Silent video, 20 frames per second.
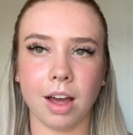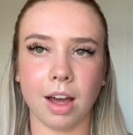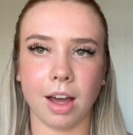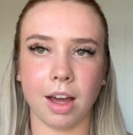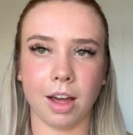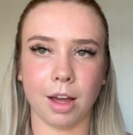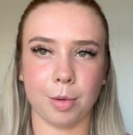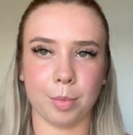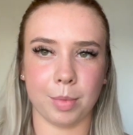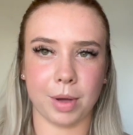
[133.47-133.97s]

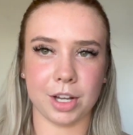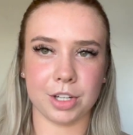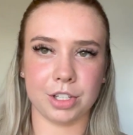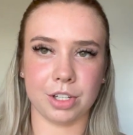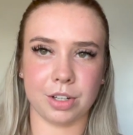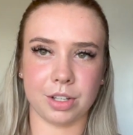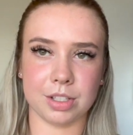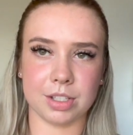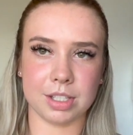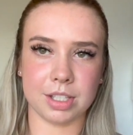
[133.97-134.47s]
Um, as you
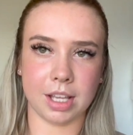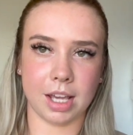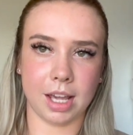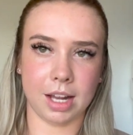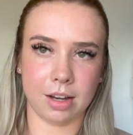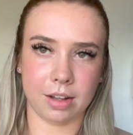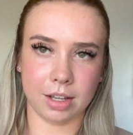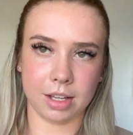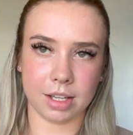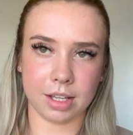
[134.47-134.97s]
can see,
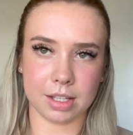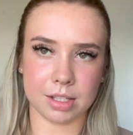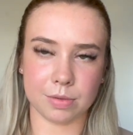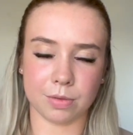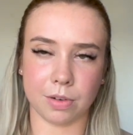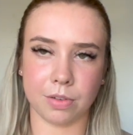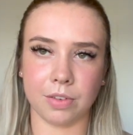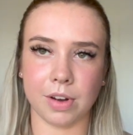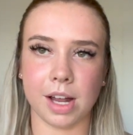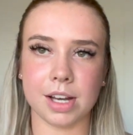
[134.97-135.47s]
like it's
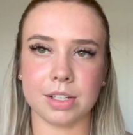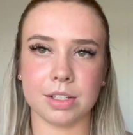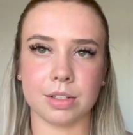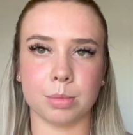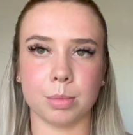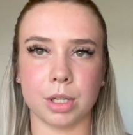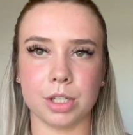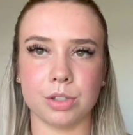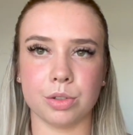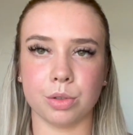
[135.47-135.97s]
reflecting on
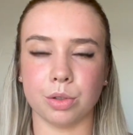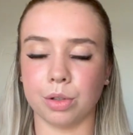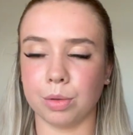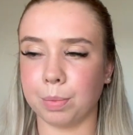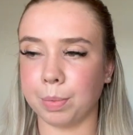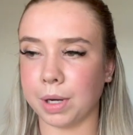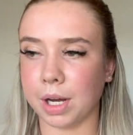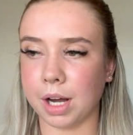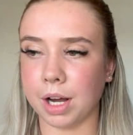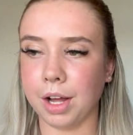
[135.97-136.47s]
my door,
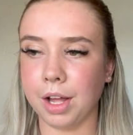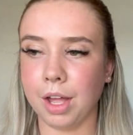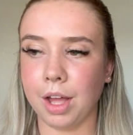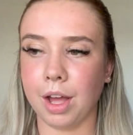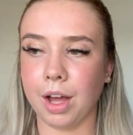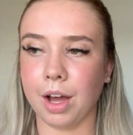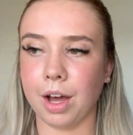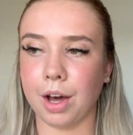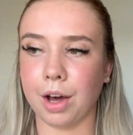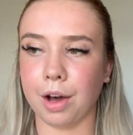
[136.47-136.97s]
but
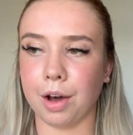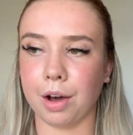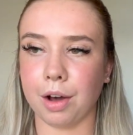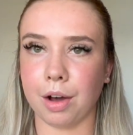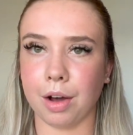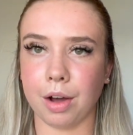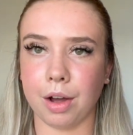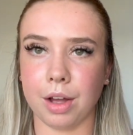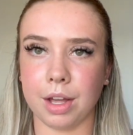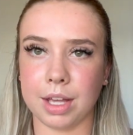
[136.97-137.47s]

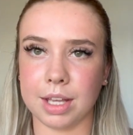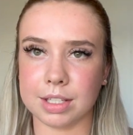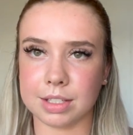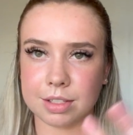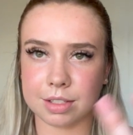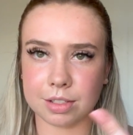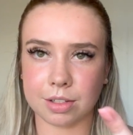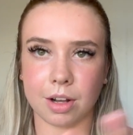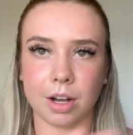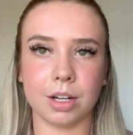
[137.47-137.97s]

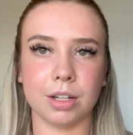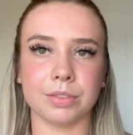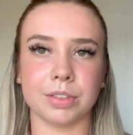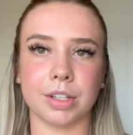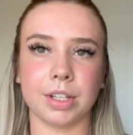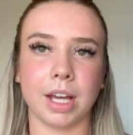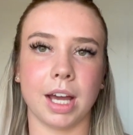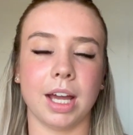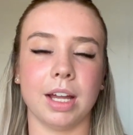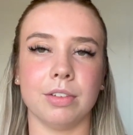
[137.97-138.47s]
it's kind of
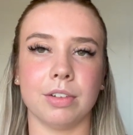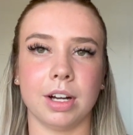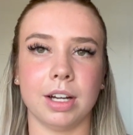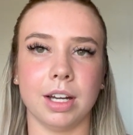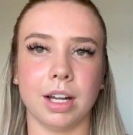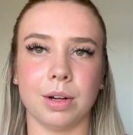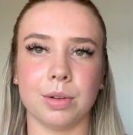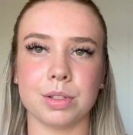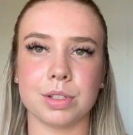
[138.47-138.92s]
okay right now.